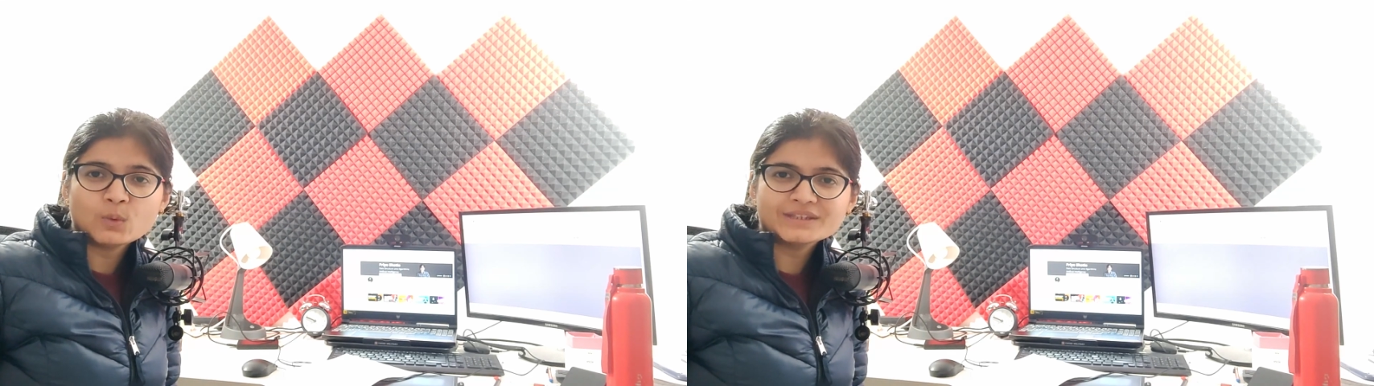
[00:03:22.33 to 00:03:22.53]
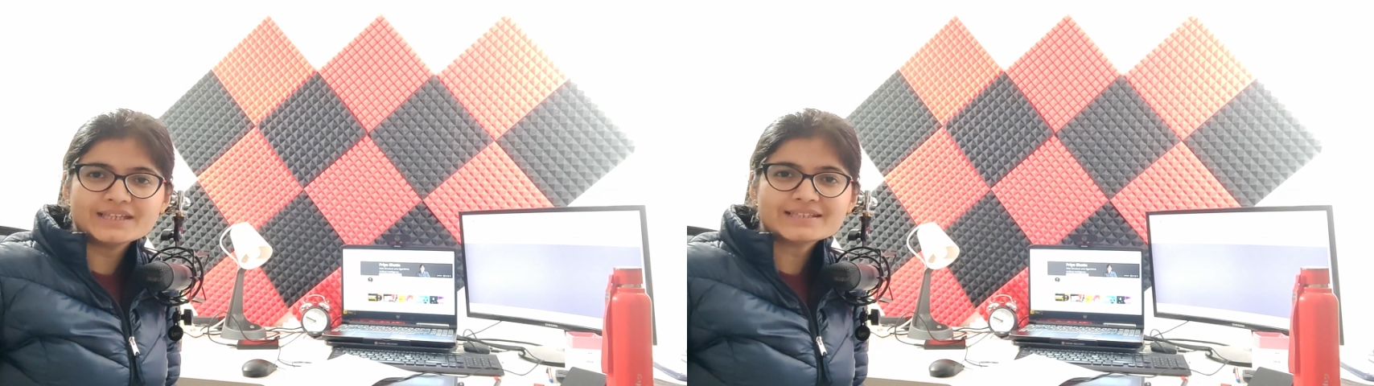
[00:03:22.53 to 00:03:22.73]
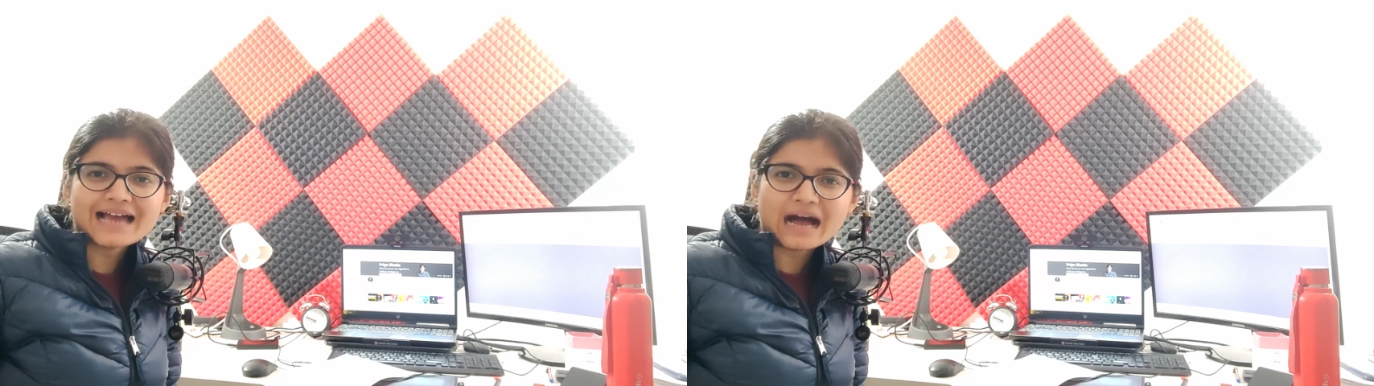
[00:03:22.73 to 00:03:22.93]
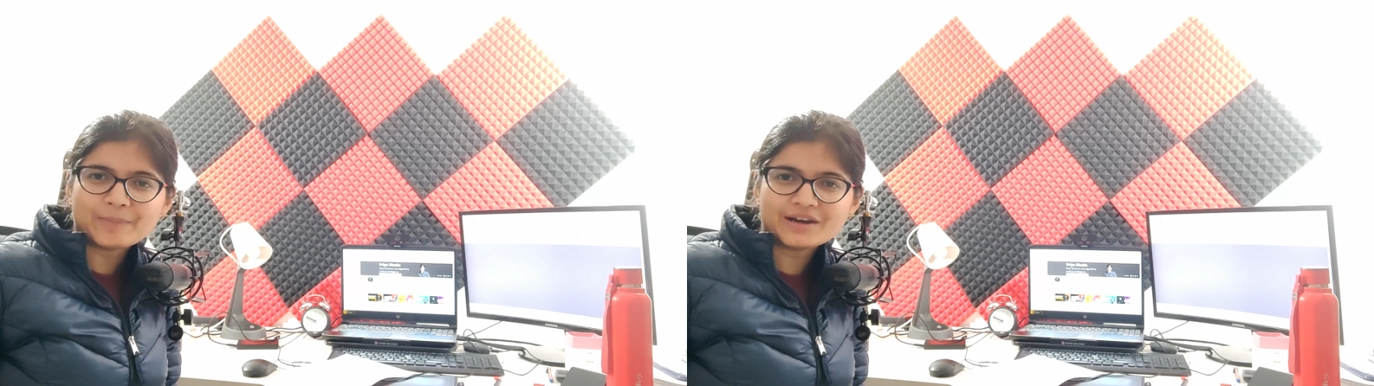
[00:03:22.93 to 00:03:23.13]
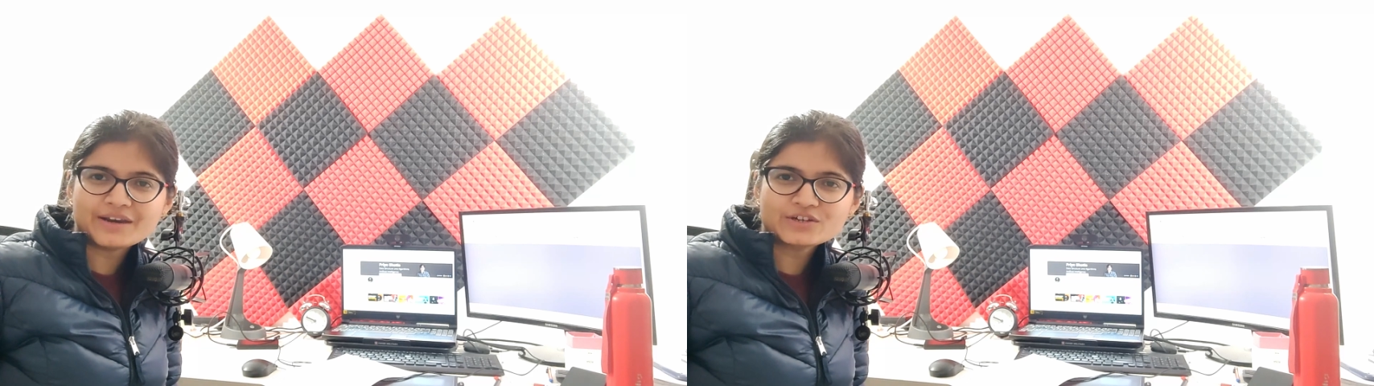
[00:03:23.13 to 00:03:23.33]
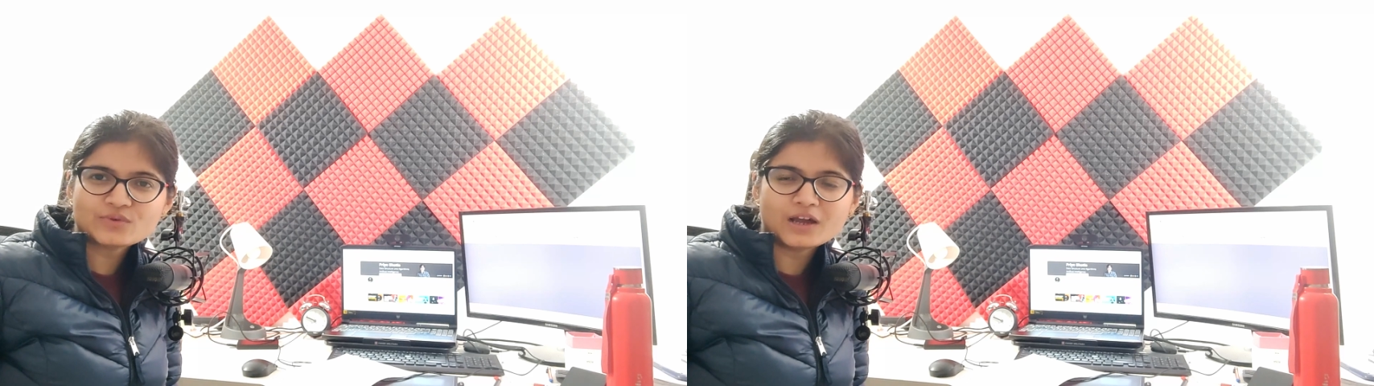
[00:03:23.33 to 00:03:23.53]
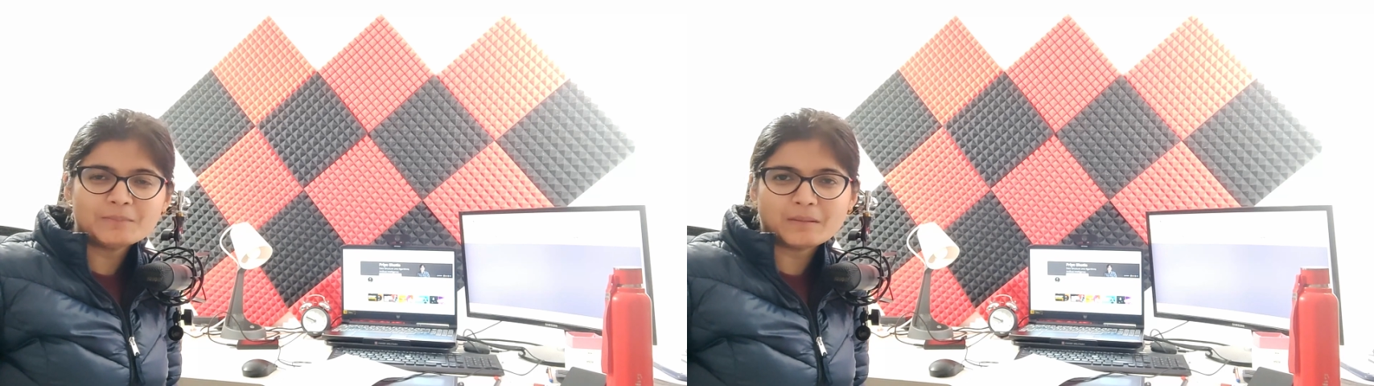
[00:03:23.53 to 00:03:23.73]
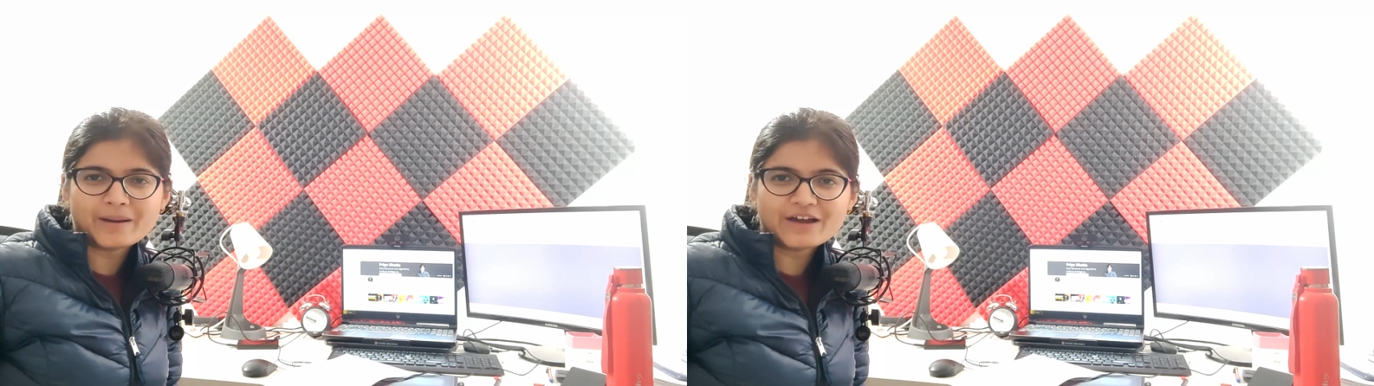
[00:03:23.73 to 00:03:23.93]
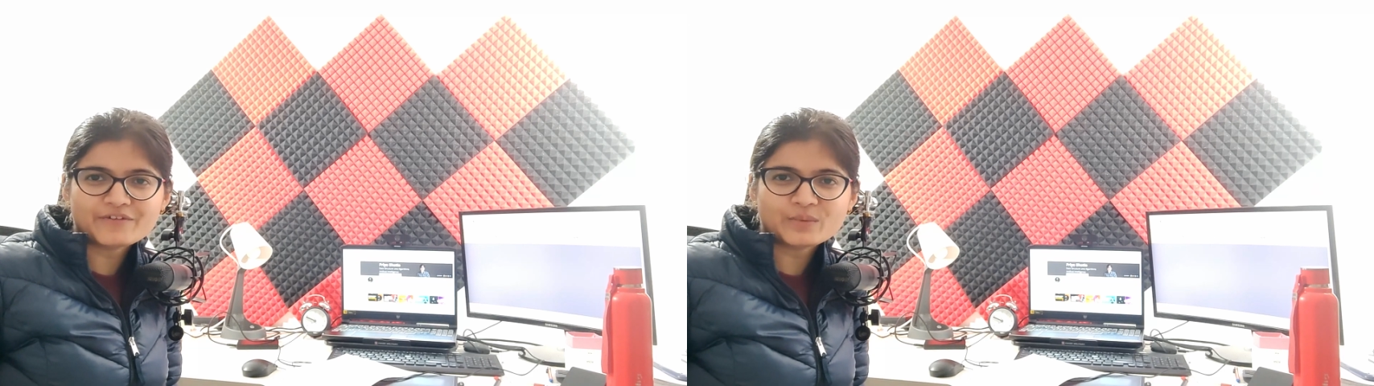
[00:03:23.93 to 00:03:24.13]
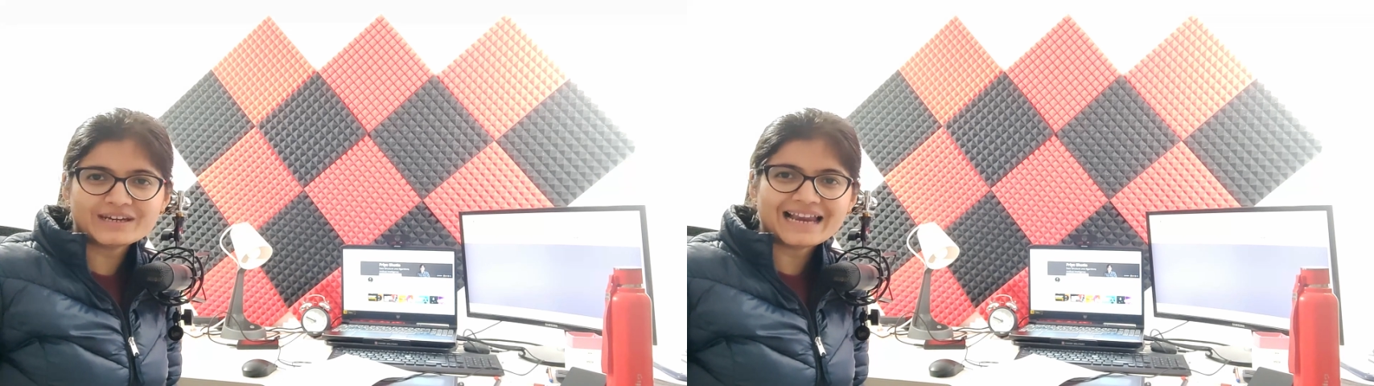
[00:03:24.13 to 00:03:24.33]
With this, happy learning to all. Bye-bye
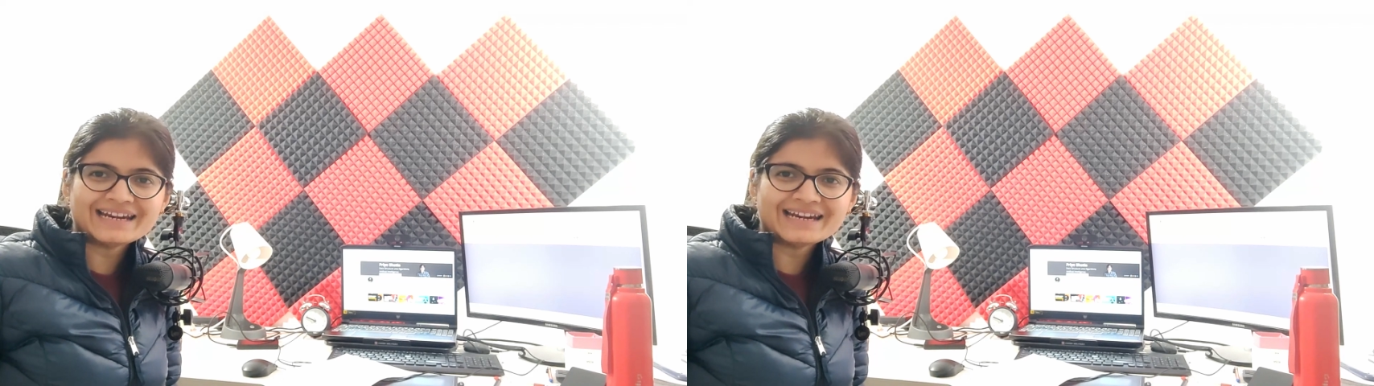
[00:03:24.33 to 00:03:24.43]
everyone.